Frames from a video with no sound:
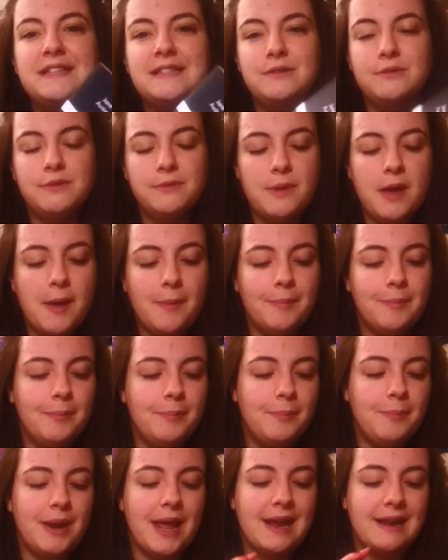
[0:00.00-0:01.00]
these little
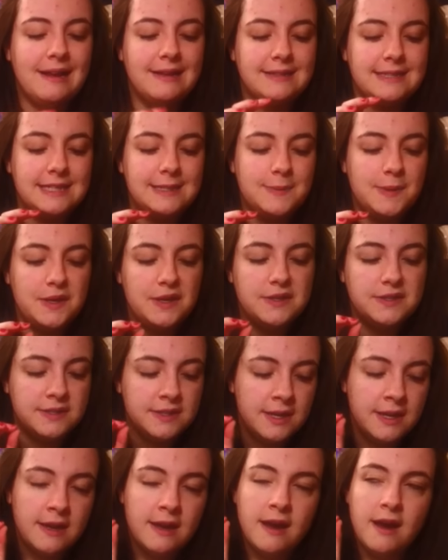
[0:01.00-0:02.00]
black classics
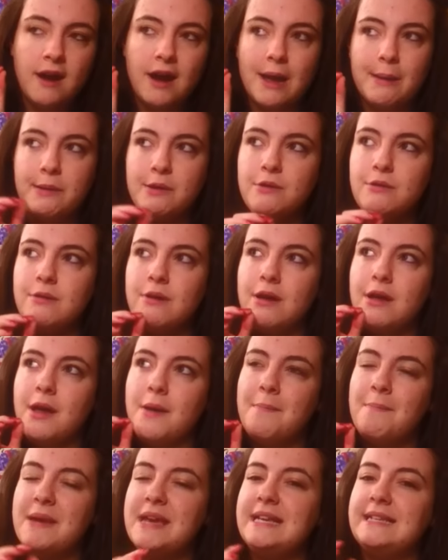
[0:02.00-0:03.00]
because I'm not
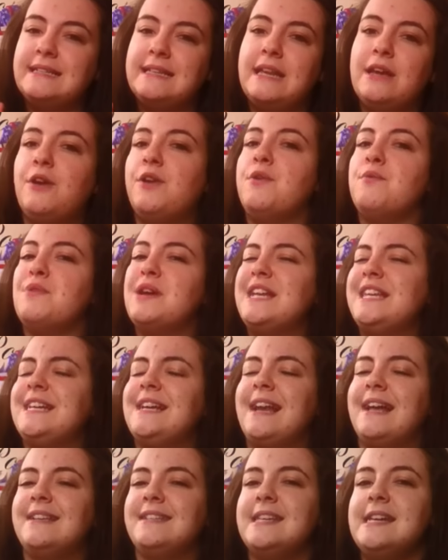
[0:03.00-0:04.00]
amazingly good at
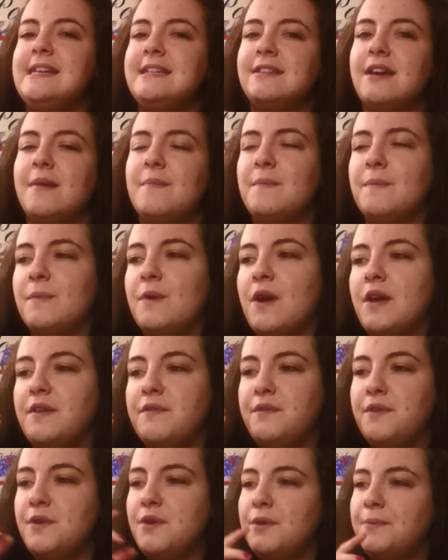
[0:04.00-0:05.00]
reading classics. I'm kind
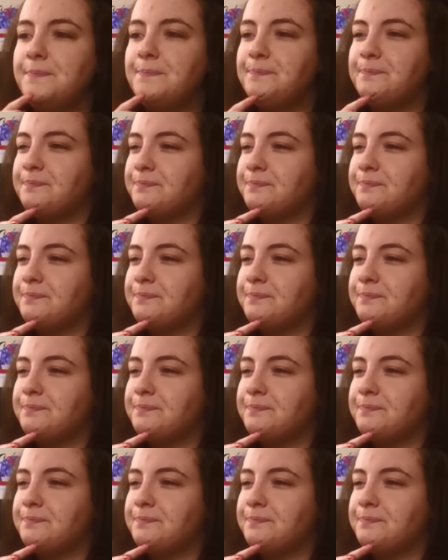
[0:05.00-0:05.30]
of not,